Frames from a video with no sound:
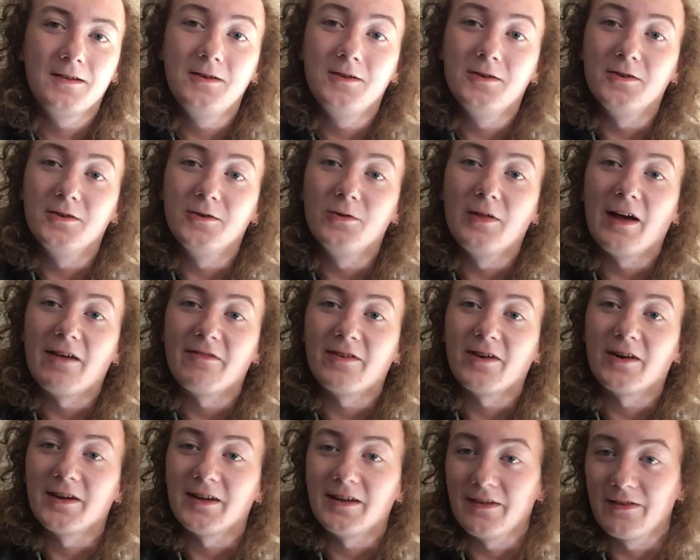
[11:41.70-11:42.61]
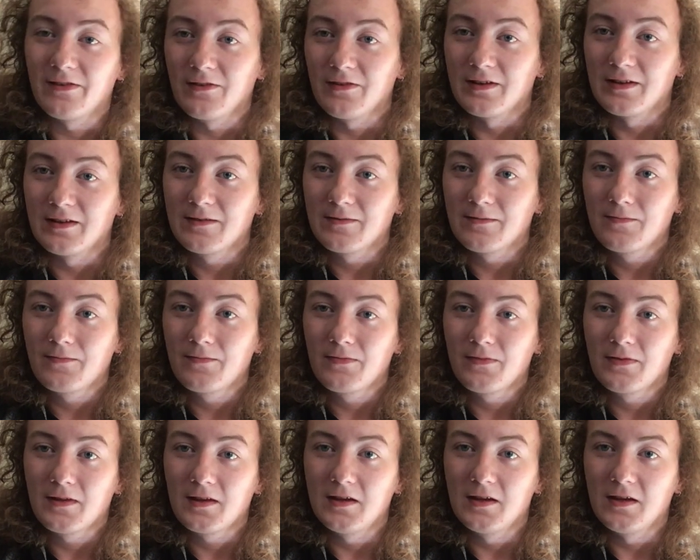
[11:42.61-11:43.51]
can do that very easily
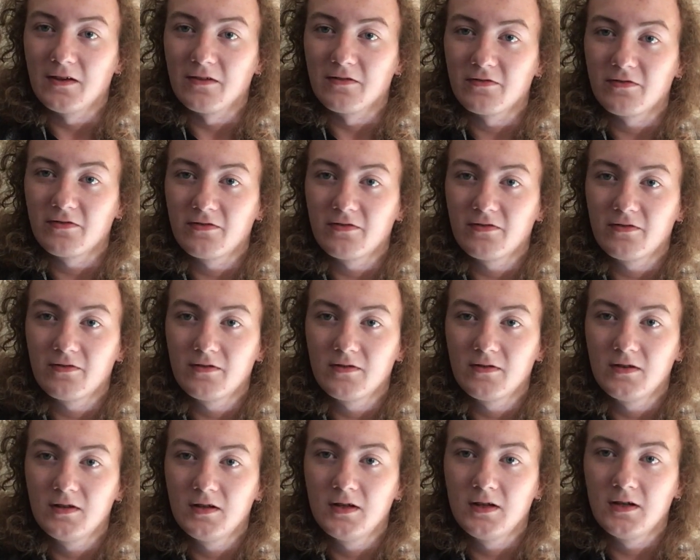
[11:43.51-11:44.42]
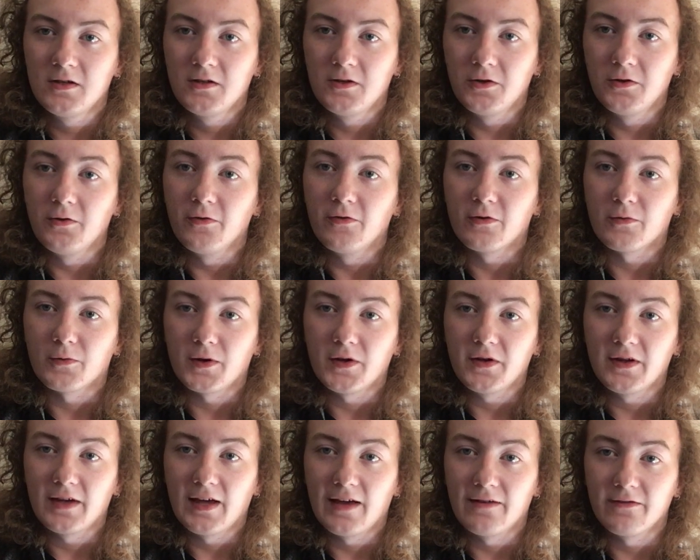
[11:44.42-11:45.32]
if you're using
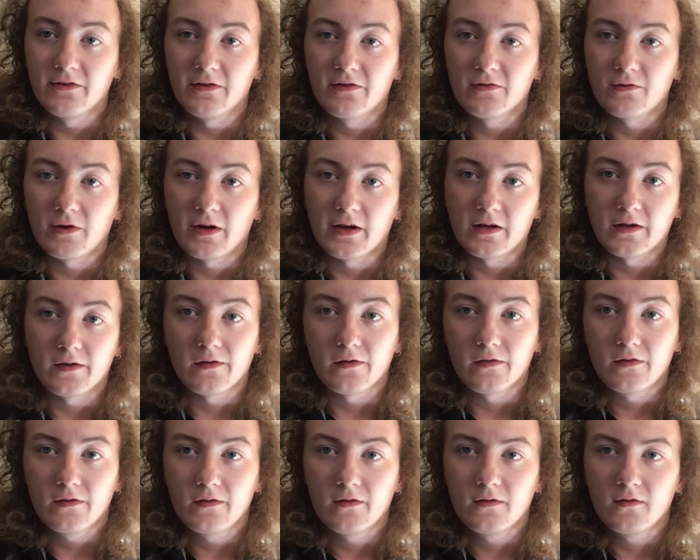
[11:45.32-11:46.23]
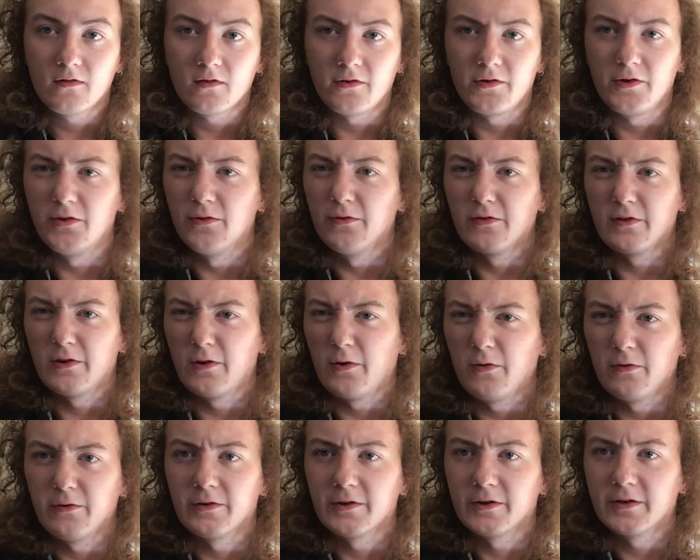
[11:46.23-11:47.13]
really heavy strings, you're using an
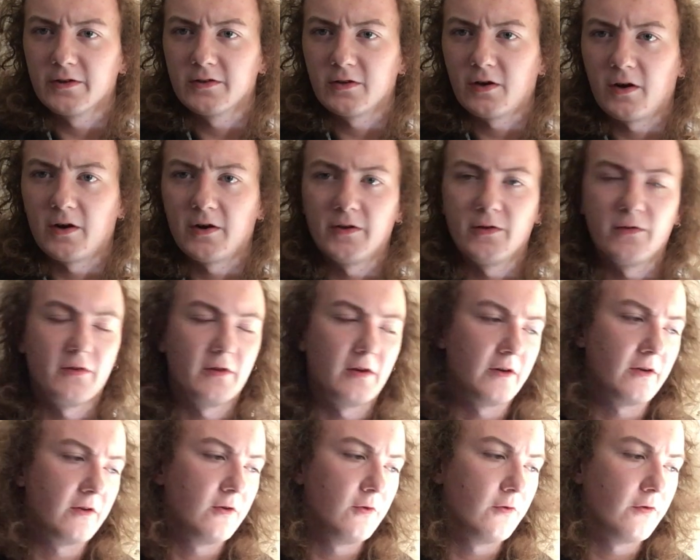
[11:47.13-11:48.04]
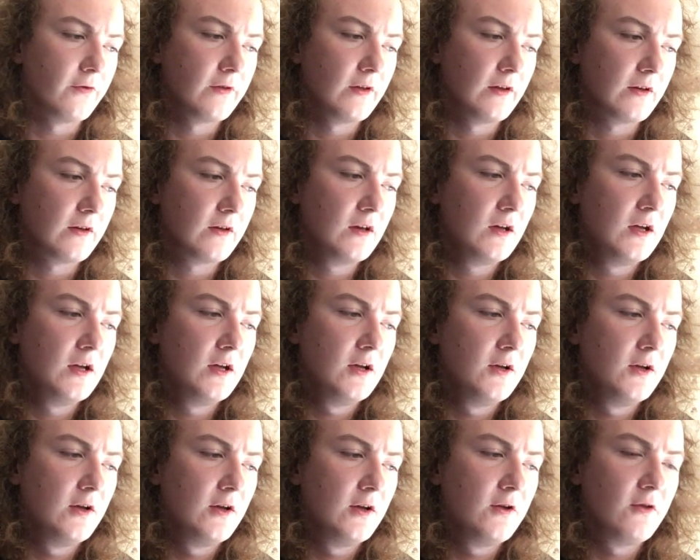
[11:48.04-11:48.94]
older guitar, using an acoustic.
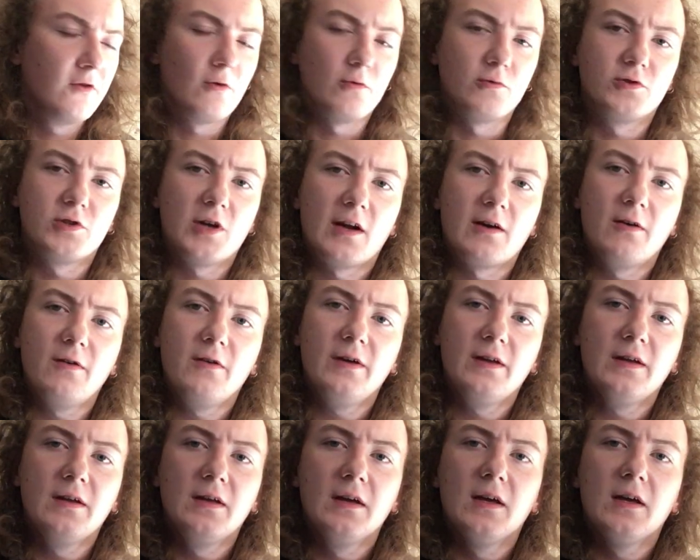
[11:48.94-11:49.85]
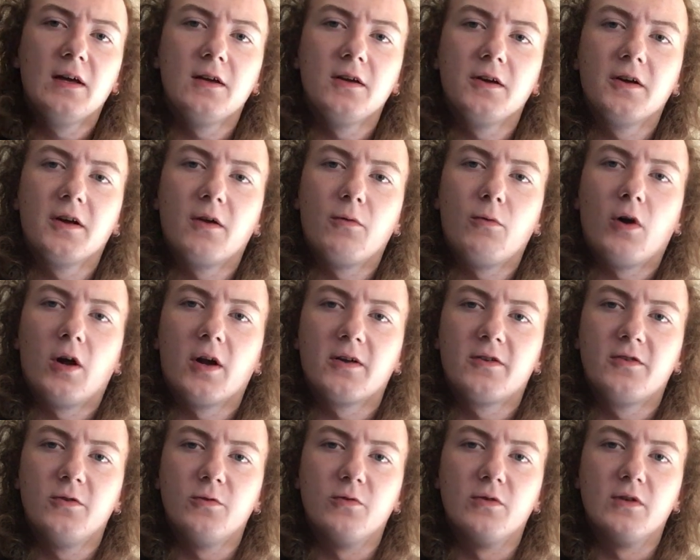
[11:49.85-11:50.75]
So generally, you're going to
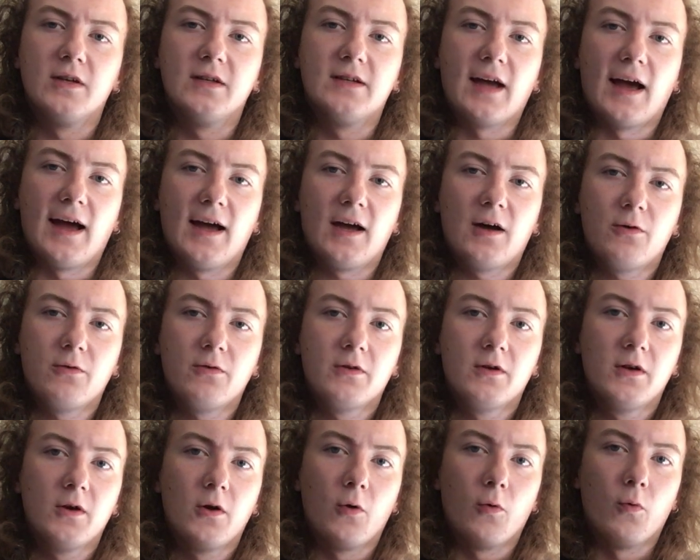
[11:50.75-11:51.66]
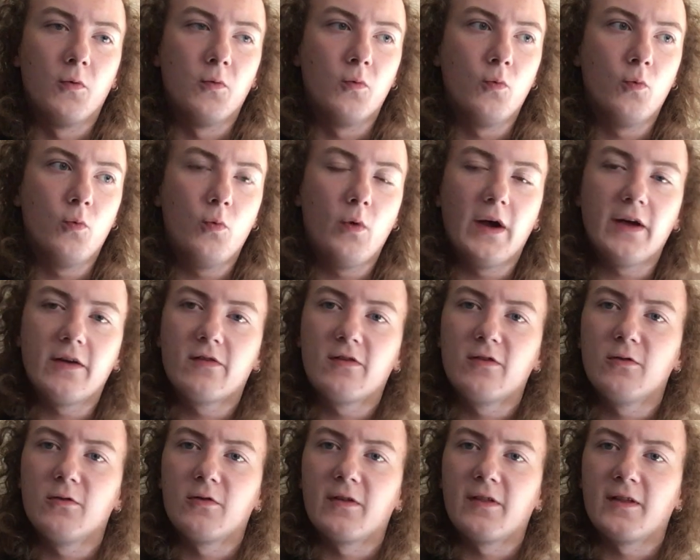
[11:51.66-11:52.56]
want to tune down way
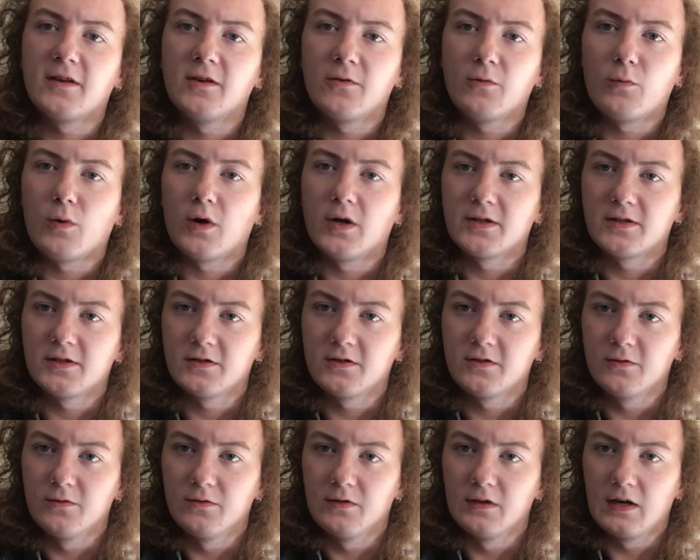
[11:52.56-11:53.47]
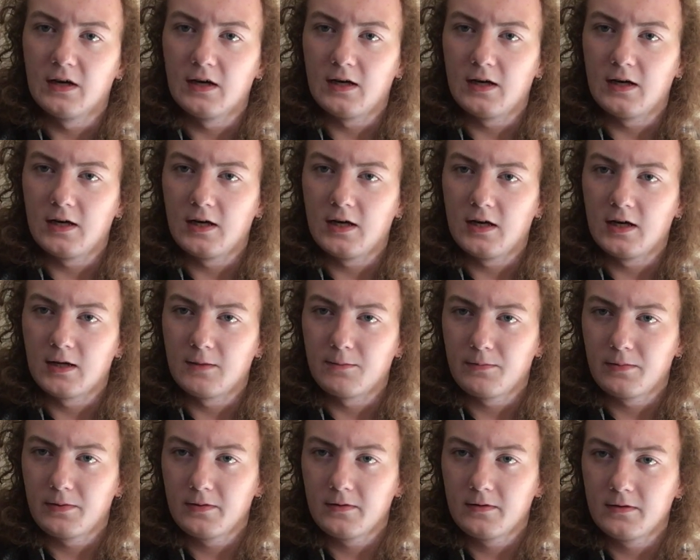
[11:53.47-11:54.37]
sooner than you'll want to tune
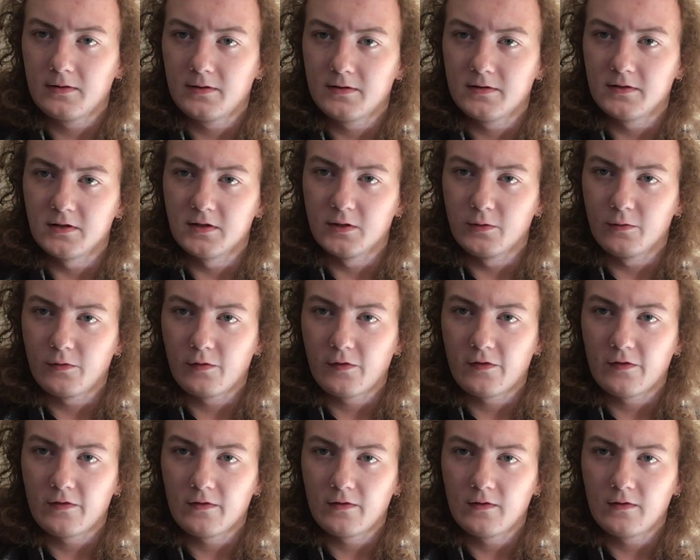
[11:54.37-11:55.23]
up to notes.